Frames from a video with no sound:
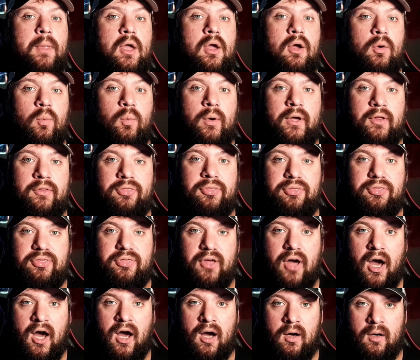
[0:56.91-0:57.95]
with
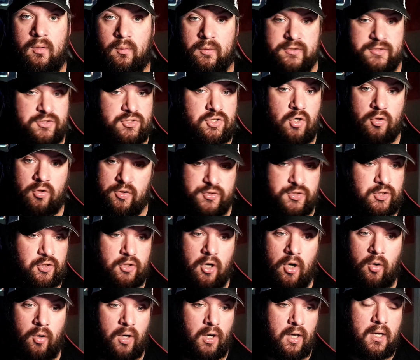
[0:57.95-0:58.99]
Solo
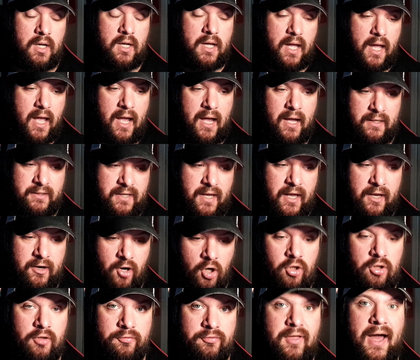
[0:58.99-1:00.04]
Sikoa and
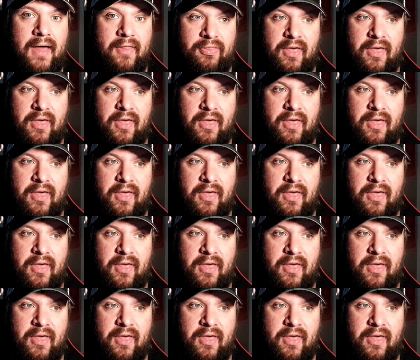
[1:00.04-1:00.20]
all of that.